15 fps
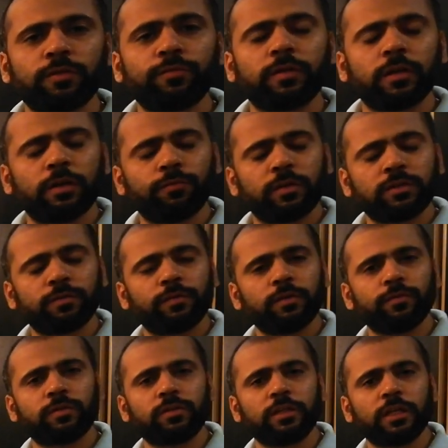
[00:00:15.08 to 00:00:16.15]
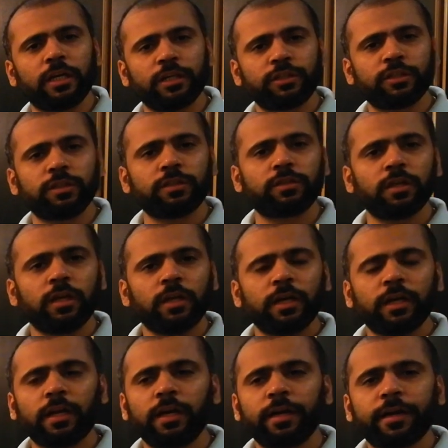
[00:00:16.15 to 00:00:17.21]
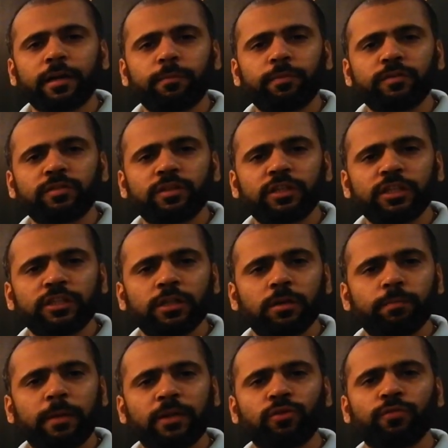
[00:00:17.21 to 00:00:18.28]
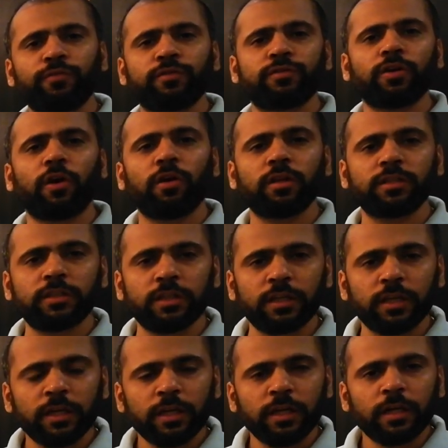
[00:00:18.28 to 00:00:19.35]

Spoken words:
invasive investigations, clinical presentation, pathophysiology,